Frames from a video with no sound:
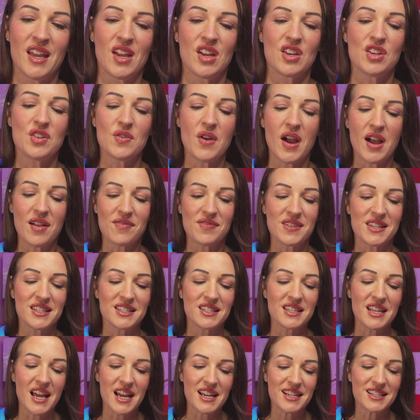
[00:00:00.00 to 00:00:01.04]
You have this
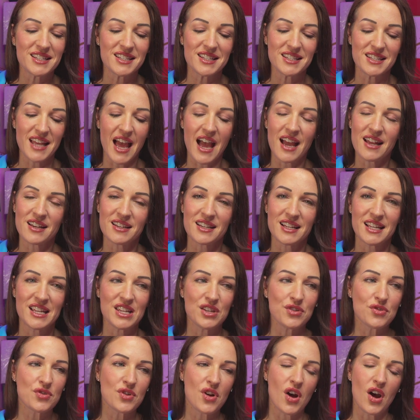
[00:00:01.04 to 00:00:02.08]
nice satin
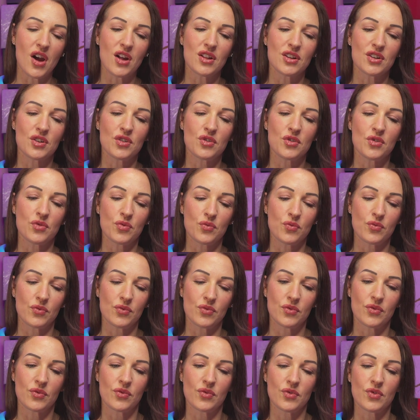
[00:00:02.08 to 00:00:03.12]
heel collar
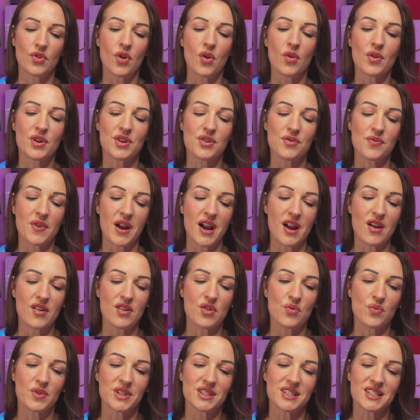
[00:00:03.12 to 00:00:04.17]
going
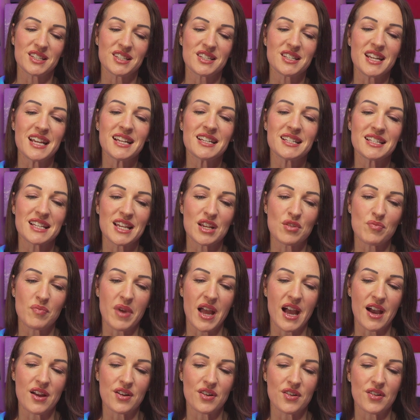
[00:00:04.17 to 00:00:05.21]
around with the snakeskin
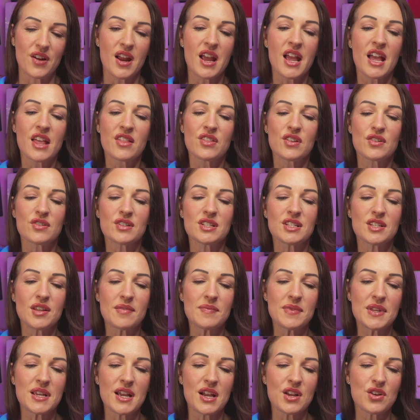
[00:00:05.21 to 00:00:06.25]
pattern. There is
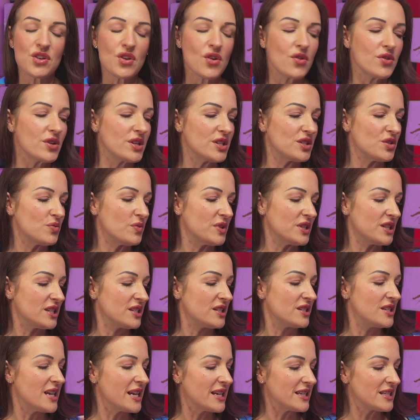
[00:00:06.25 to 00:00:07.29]
something I noticed with the
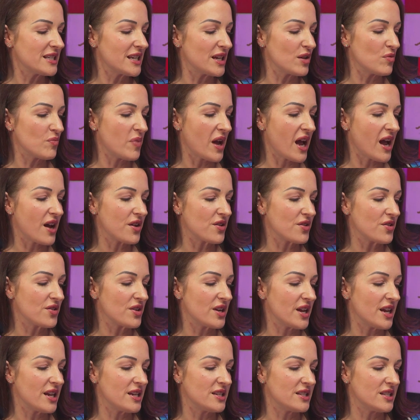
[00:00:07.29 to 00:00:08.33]
snakeskin pattern
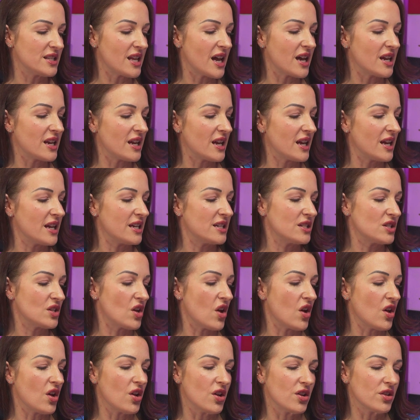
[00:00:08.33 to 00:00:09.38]
is that it's
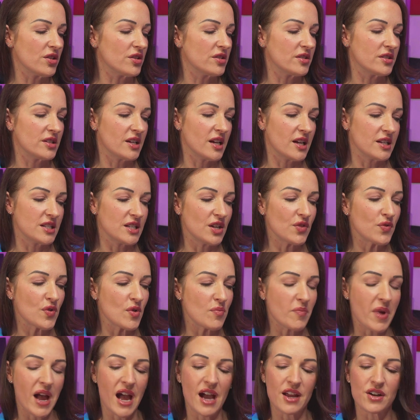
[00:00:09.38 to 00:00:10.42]
all a
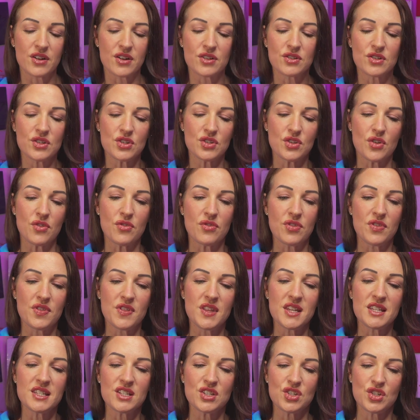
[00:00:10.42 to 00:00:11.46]
different pattern. So
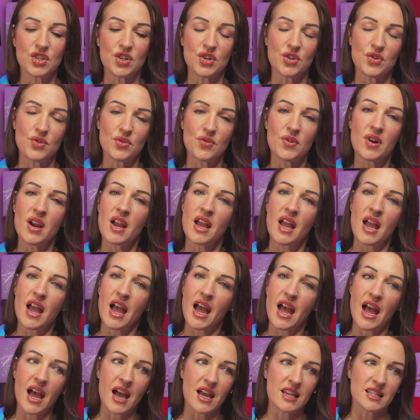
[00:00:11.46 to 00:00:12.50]
this shoe
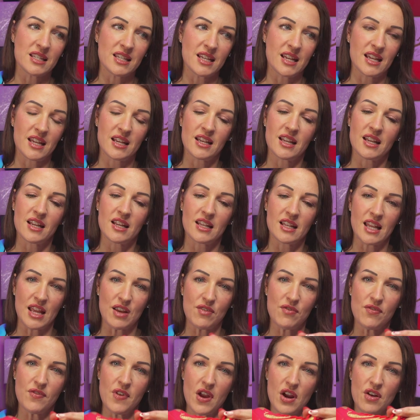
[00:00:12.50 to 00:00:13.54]
has it like
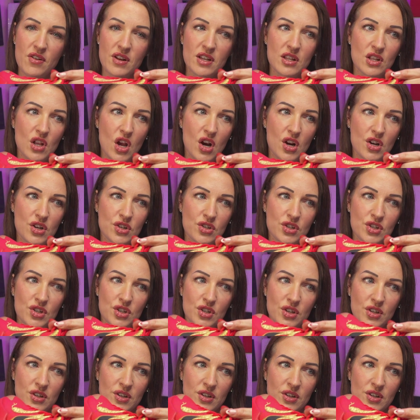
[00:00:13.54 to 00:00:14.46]
very large